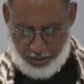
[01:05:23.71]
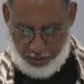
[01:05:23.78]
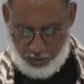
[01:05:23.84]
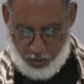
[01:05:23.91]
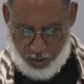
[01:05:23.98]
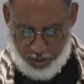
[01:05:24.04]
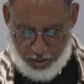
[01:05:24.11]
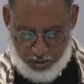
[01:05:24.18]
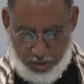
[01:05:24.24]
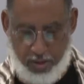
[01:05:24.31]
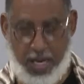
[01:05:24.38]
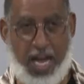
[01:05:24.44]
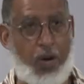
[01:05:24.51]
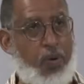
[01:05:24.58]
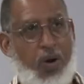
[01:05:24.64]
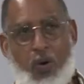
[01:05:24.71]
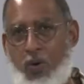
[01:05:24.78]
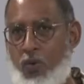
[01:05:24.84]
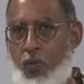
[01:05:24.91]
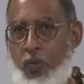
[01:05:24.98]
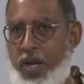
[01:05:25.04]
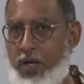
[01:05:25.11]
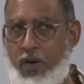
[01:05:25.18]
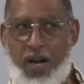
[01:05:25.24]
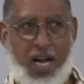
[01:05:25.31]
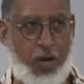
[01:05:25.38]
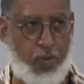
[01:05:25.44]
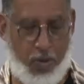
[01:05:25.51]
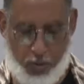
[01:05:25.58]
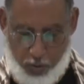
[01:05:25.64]
thoughts, our own wit, or
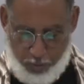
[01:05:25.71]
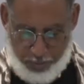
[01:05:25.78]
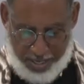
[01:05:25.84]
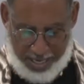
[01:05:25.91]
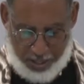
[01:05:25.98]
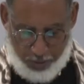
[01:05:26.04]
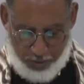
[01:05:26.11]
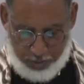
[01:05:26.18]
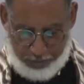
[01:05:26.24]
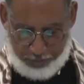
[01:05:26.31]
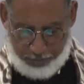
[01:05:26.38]
our own power.